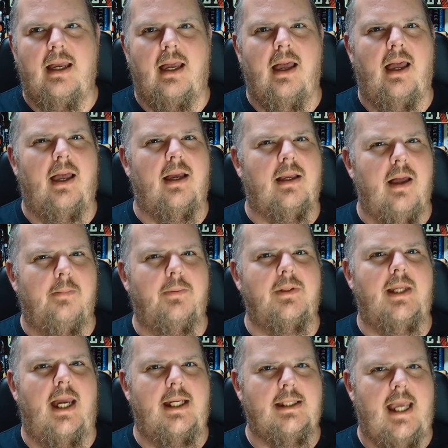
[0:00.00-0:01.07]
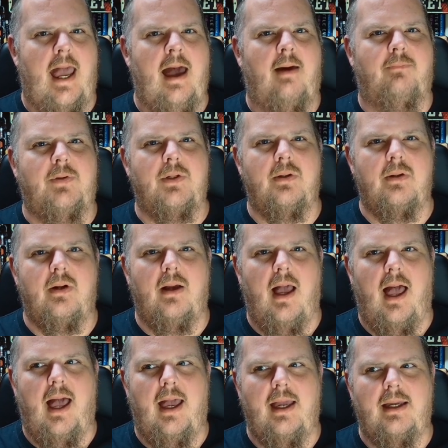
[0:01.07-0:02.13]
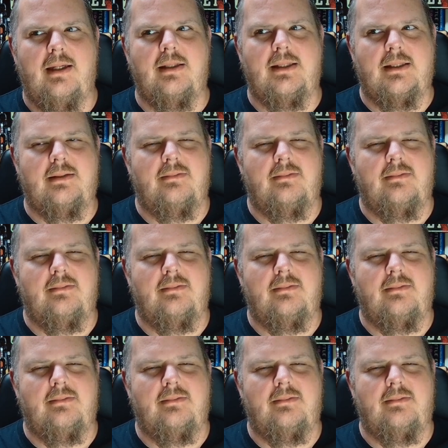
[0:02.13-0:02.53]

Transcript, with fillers: a couple days after I,